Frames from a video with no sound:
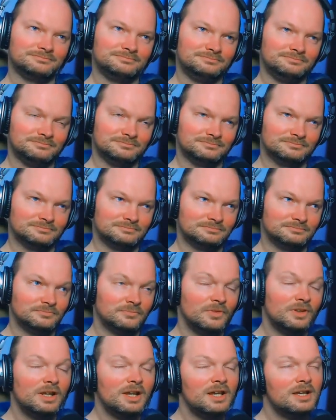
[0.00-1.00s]
Oh.
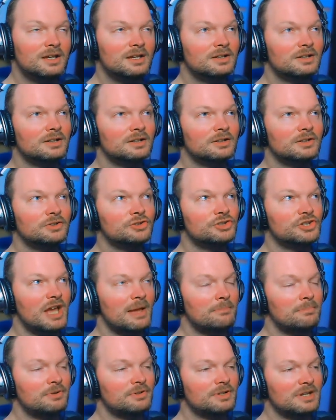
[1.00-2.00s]

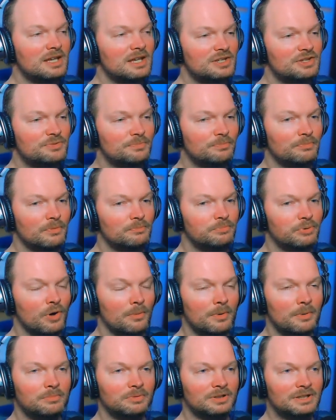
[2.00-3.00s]
Shephard is
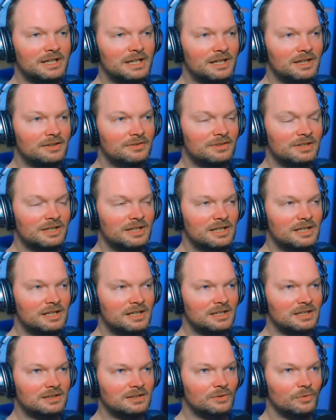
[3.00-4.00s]
probably
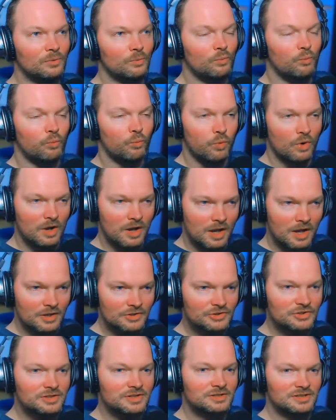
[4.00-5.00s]
the
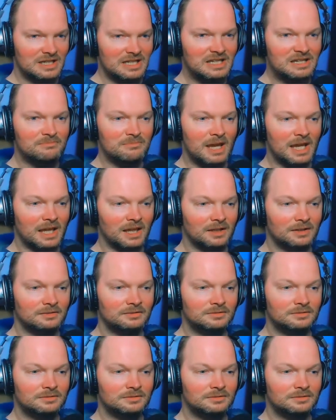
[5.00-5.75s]
worst teammate,